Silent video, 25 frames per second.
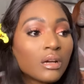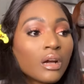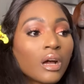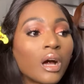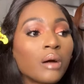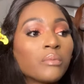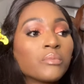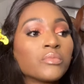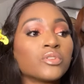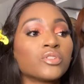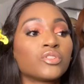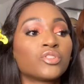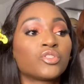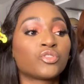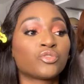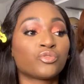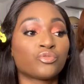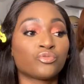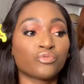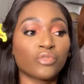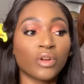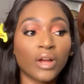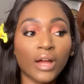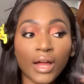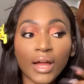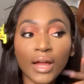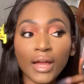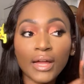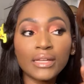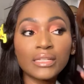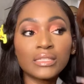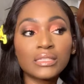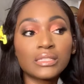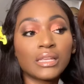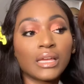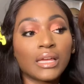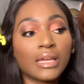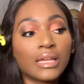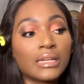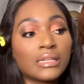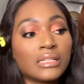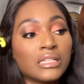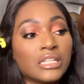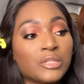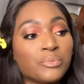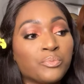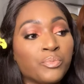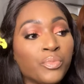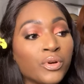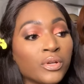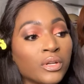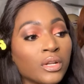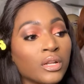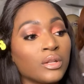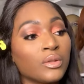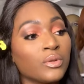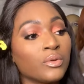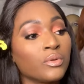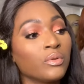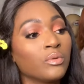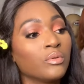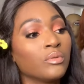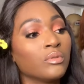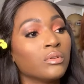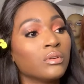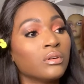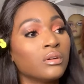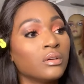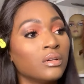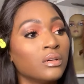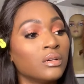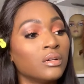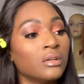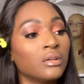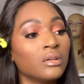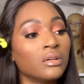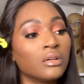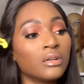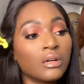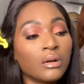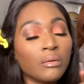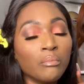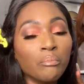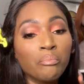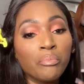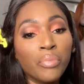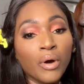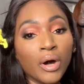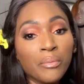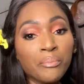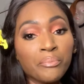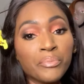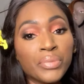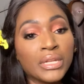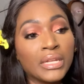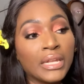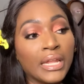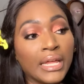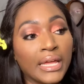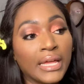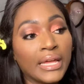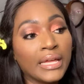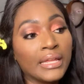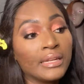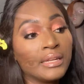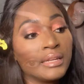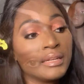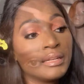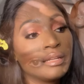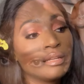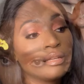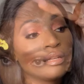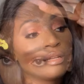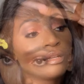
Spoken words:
I'm gonna try to at least put a little bump in the end.